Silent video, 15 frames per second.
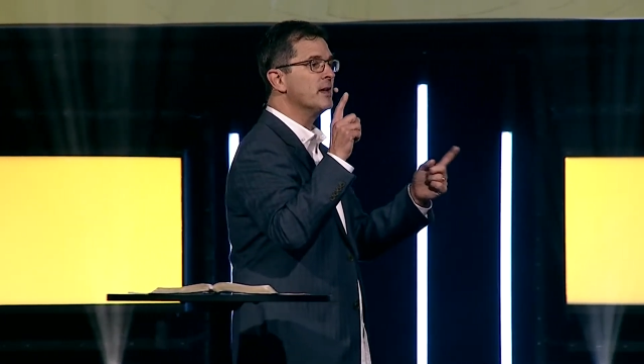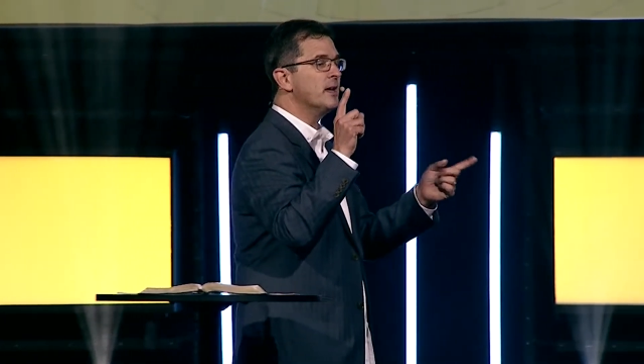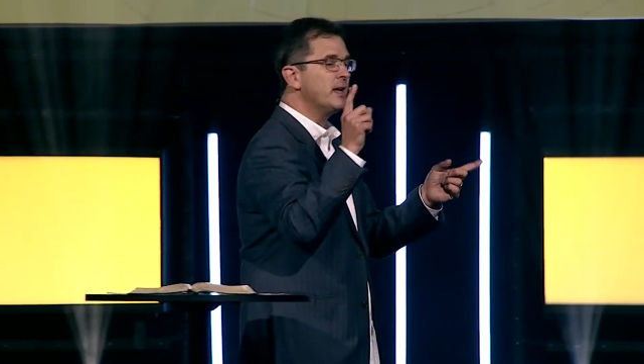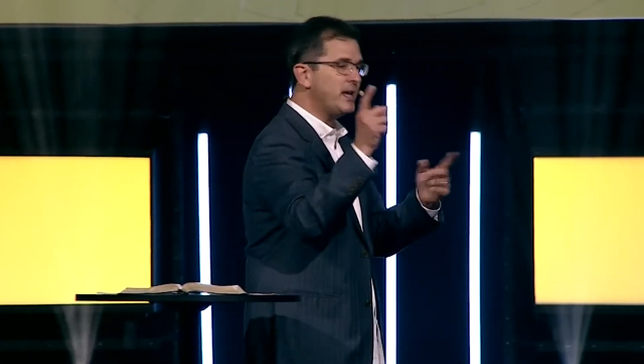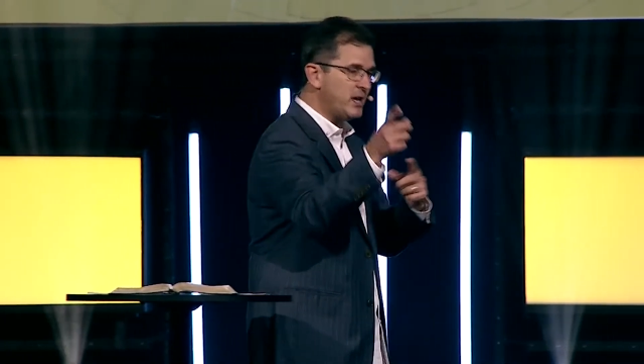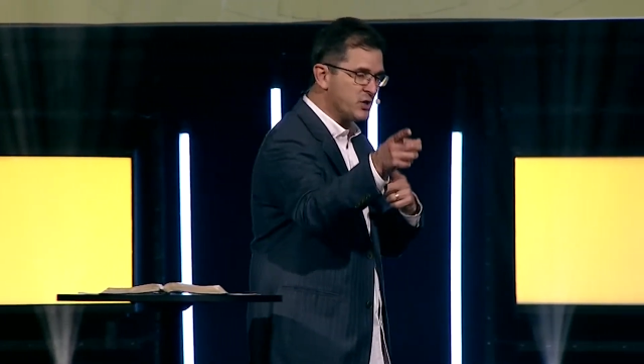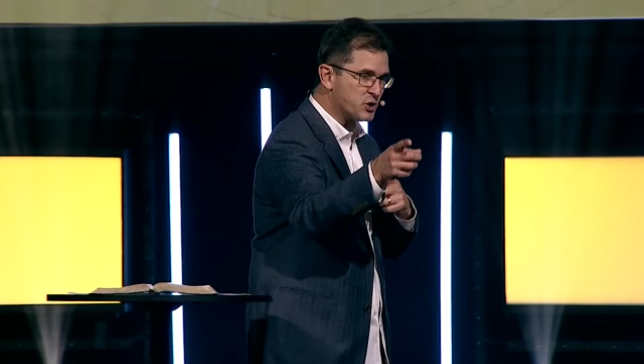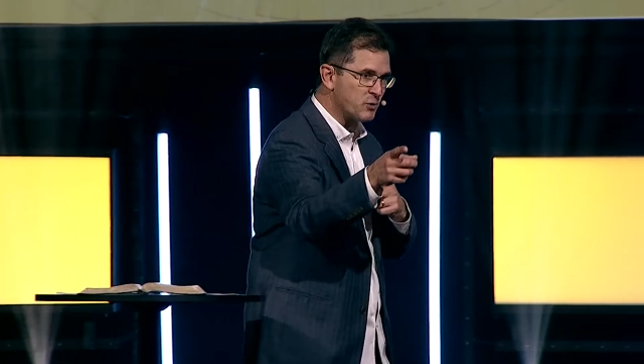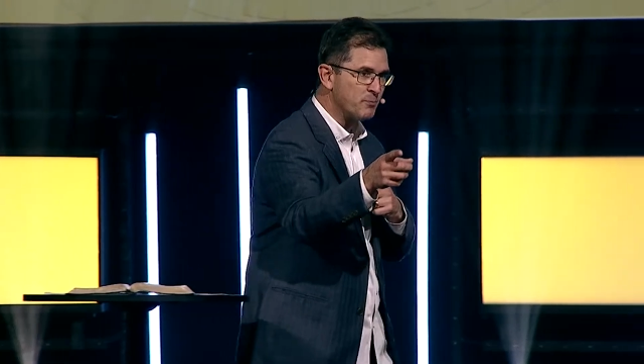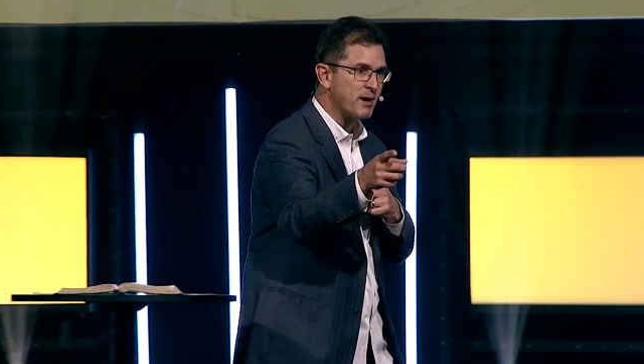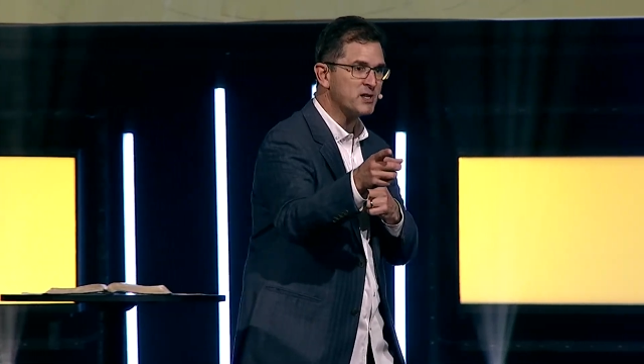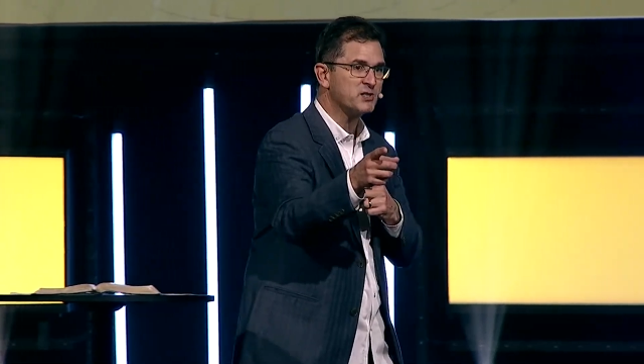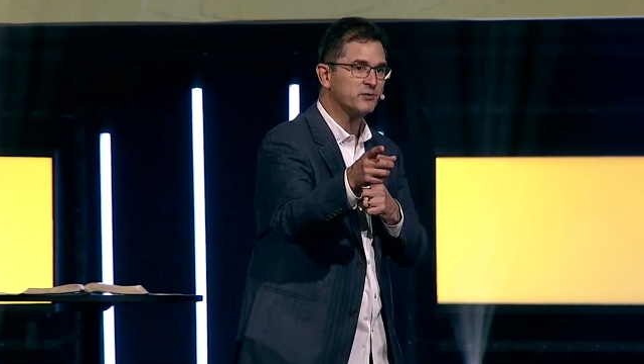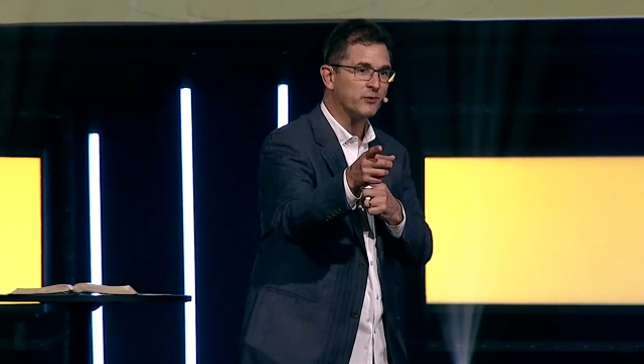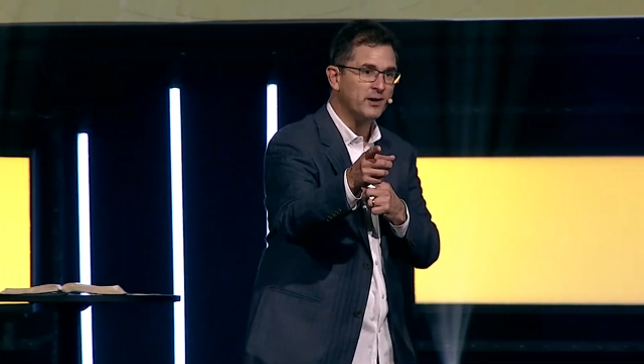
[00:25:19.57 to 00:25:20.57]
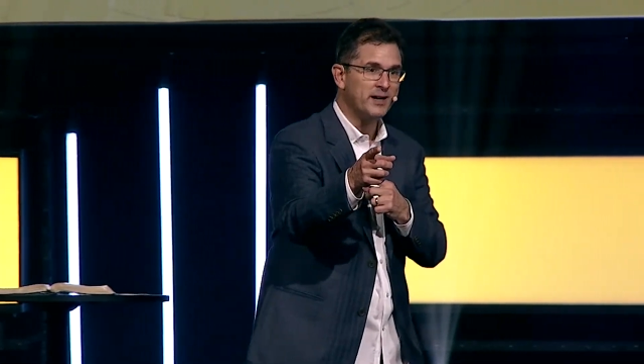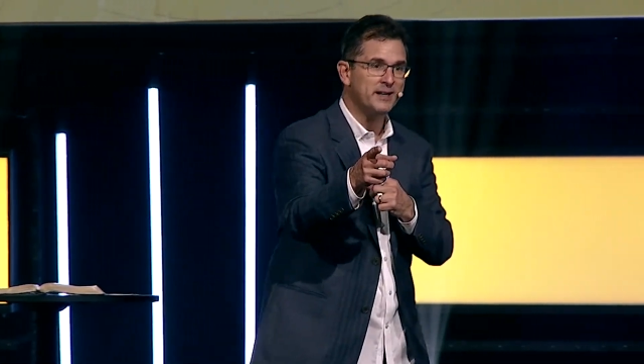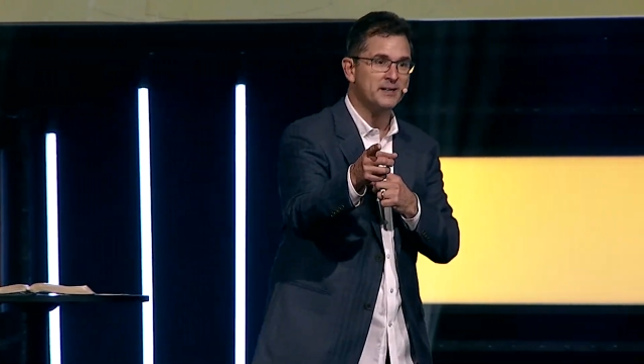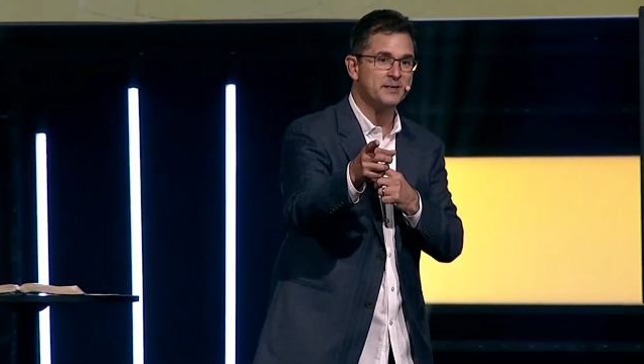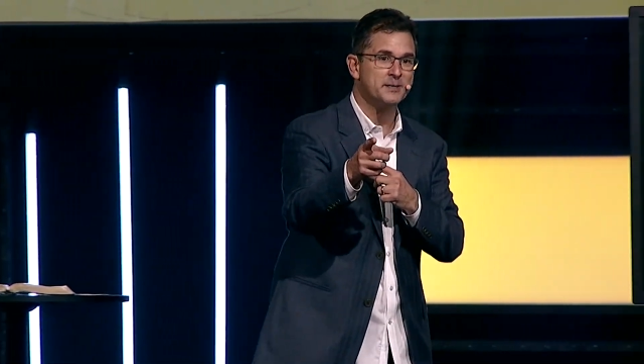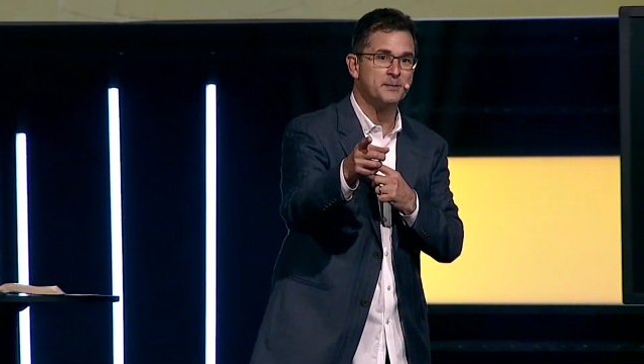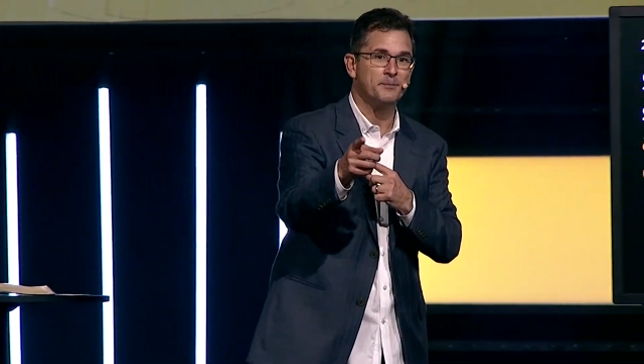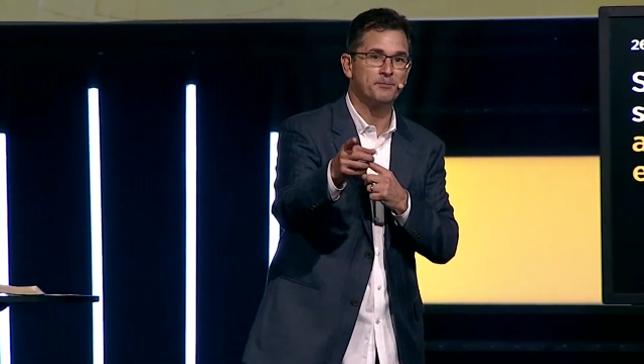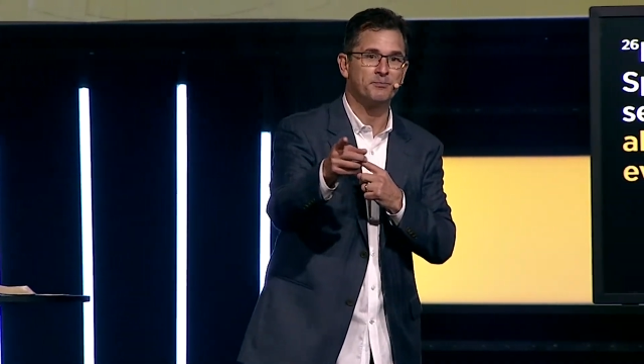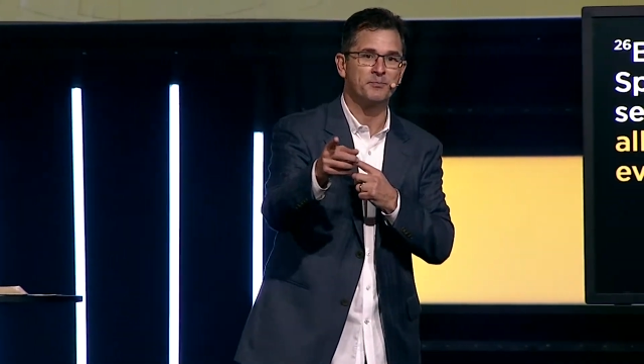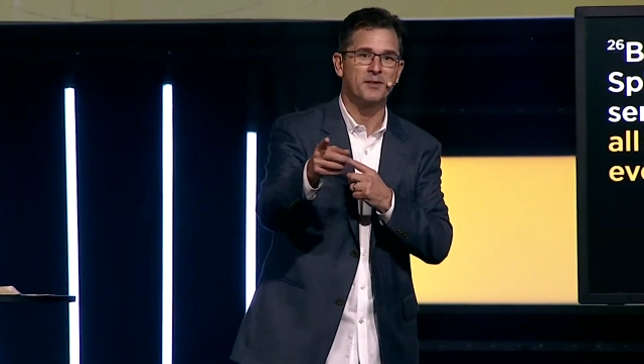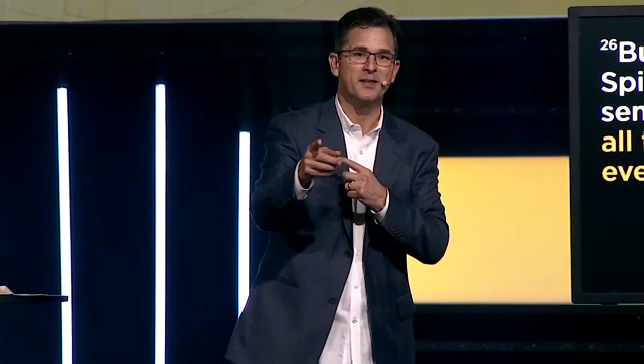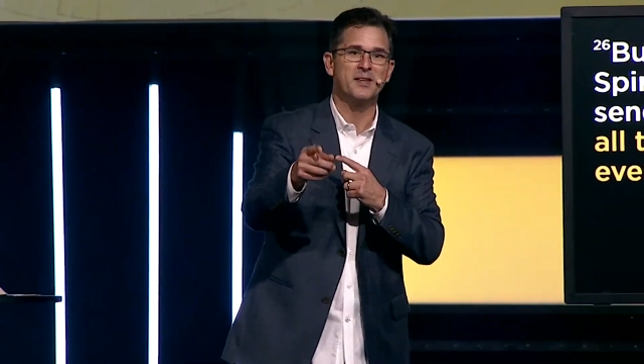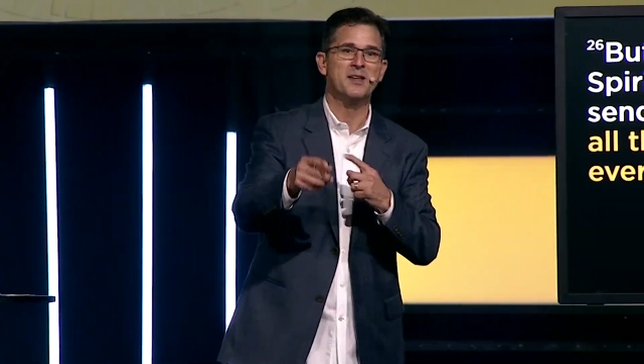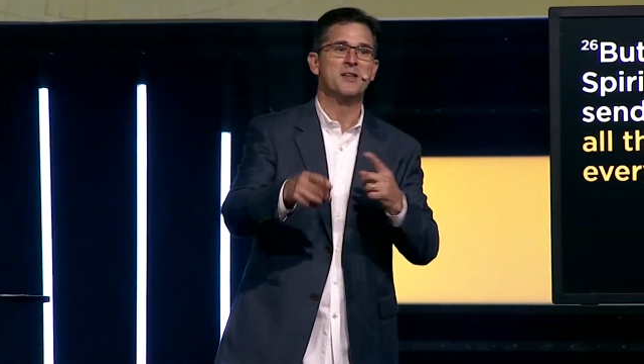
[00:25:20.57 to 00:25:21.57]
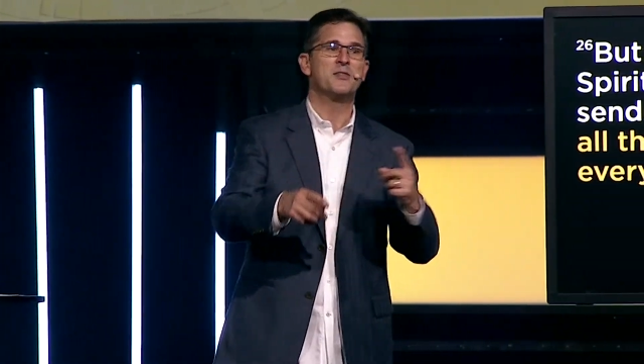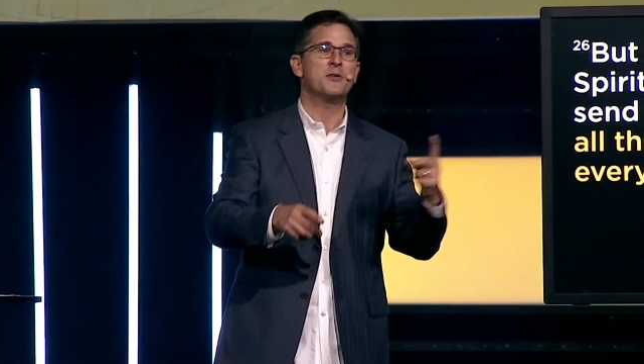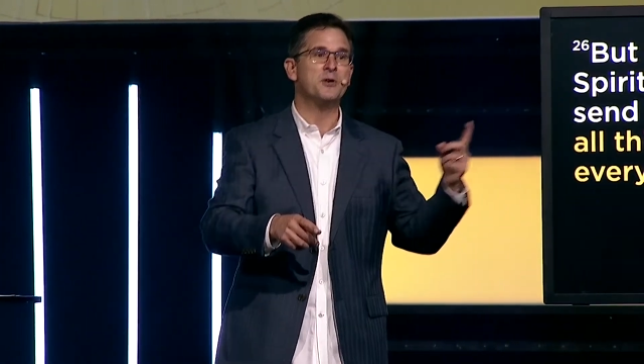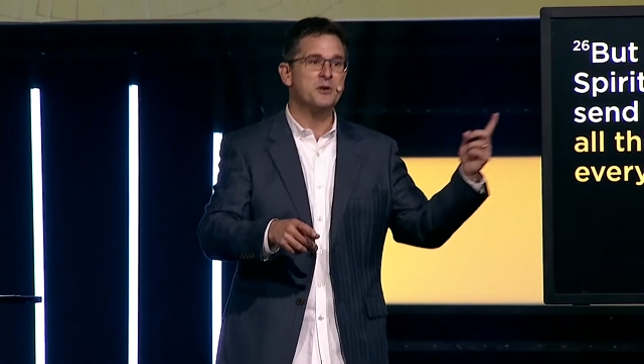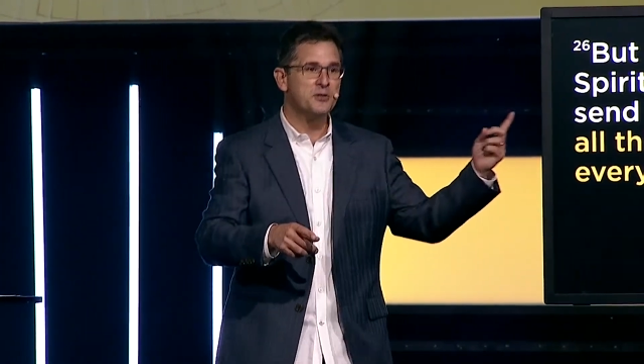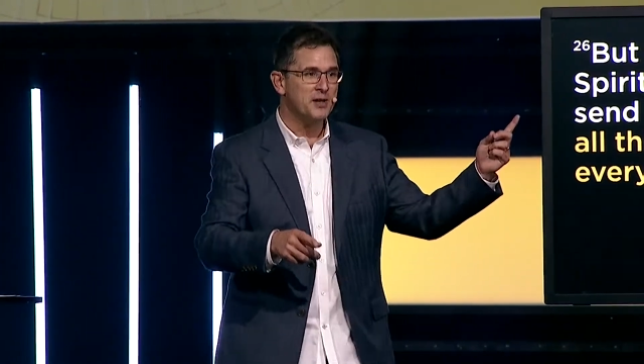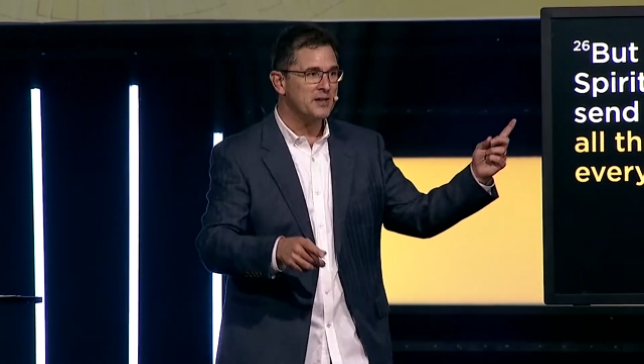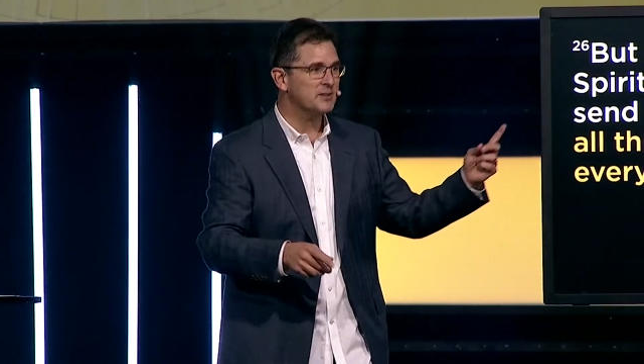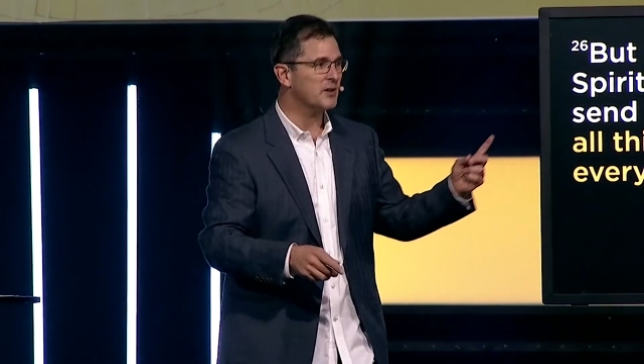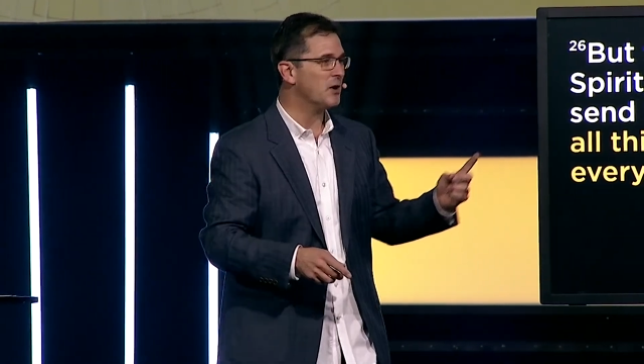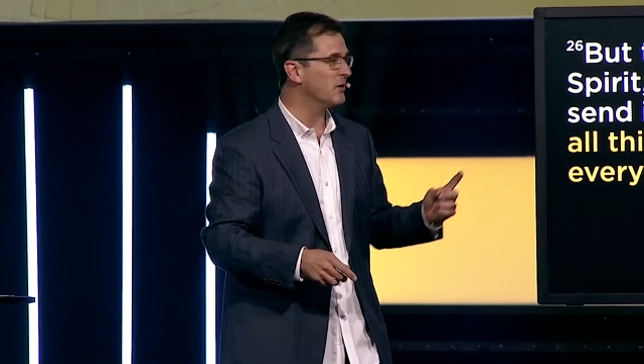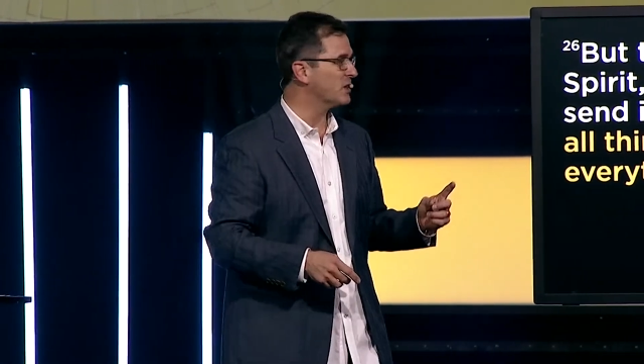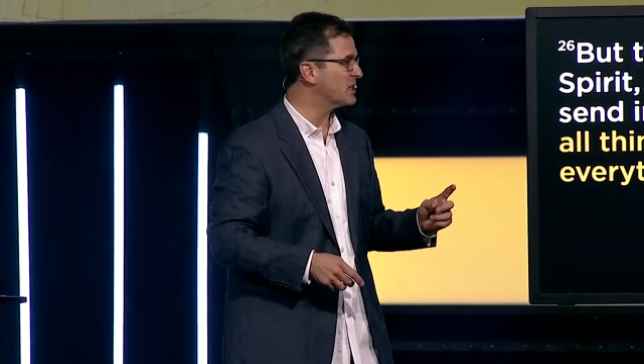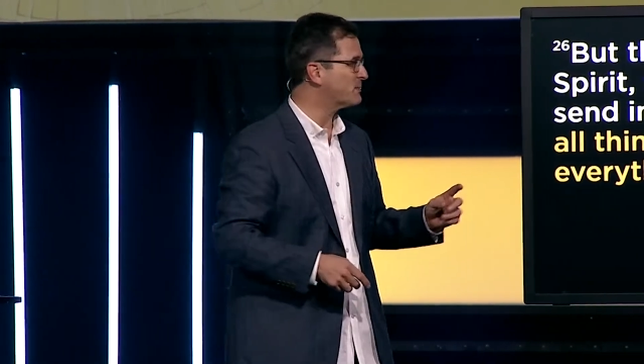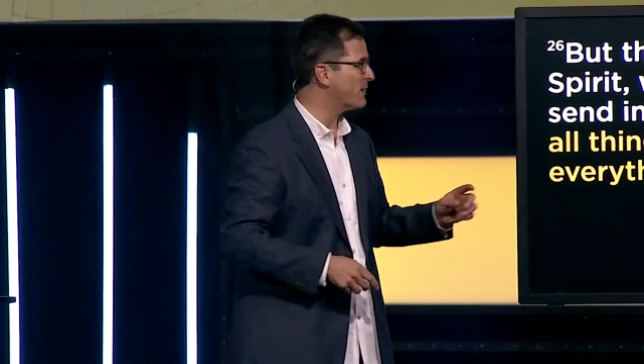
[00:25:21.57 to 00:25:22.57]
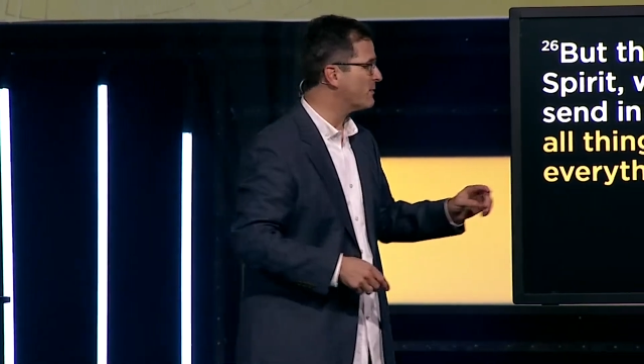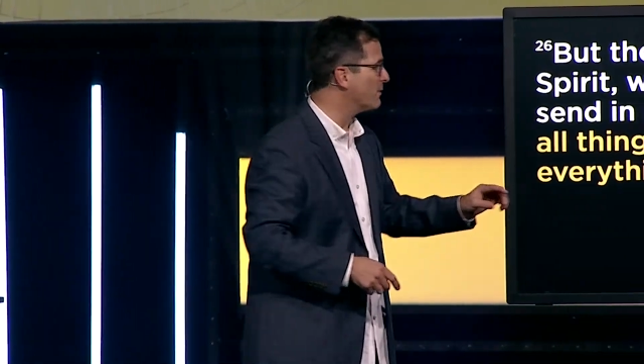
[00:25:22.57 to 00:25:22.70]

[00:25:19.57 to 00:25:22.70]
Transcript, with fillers: He's your best friend. Third thing the Holy Spirit will